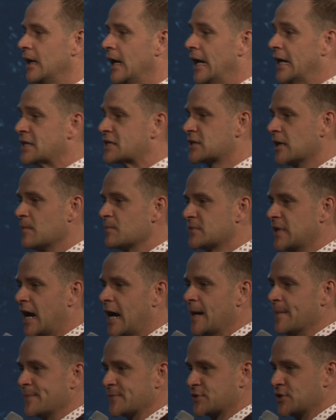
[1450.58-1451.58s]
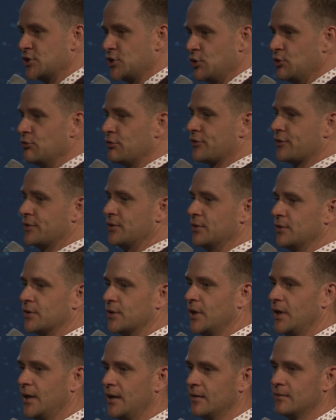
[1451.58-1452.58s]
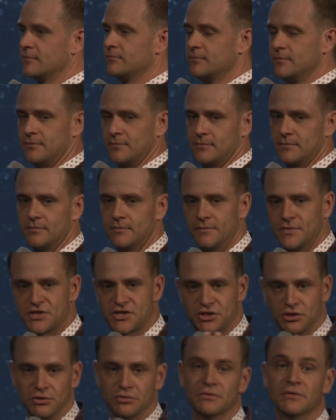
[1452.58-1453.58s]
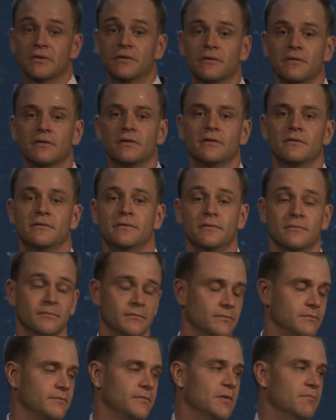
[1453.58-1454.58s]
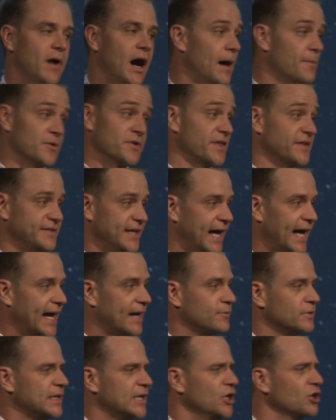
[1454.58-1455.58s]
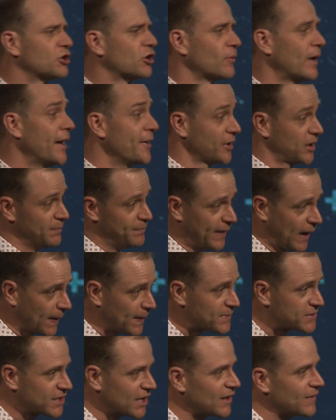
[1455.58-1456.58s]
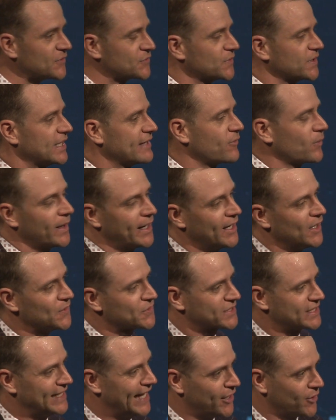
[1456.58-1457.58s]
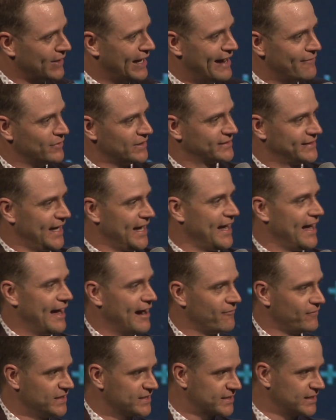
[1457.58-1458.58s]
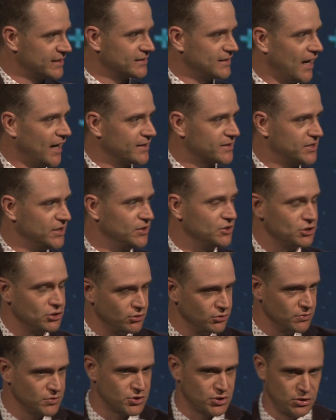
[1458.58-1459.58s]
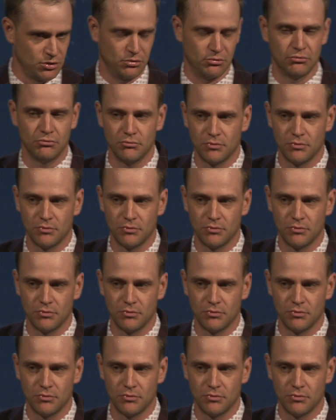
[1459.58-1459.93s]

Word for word: Sometimes the youth, the student, the mom or the dad, when they look around and compare themselves with everyone else and I don't have what they have, listen, God can use you